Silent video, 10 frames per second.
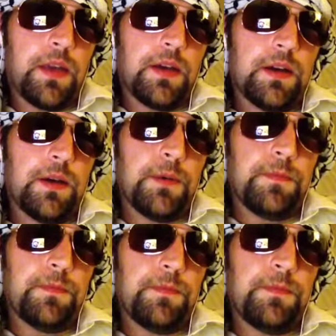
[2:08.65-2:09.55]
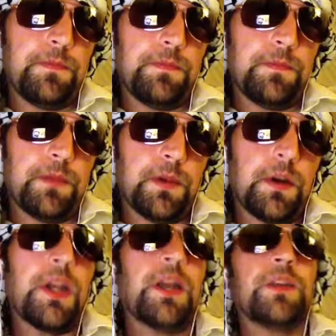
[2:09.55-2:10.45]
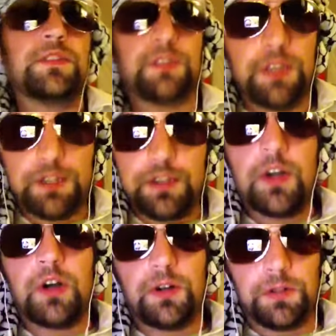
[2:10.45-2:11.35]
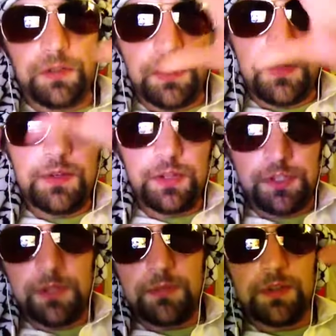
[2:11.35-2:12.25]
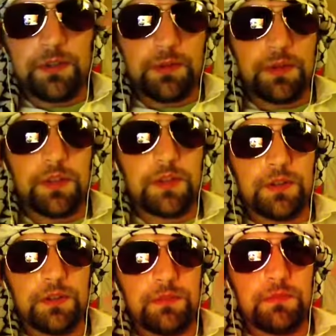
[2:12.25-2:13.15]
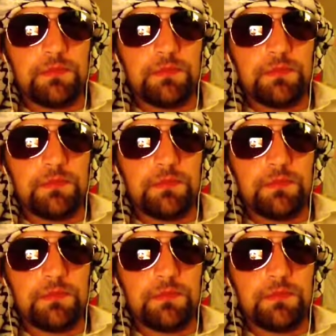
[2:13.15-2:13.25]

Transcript: um, or I guess gets called the New Testament within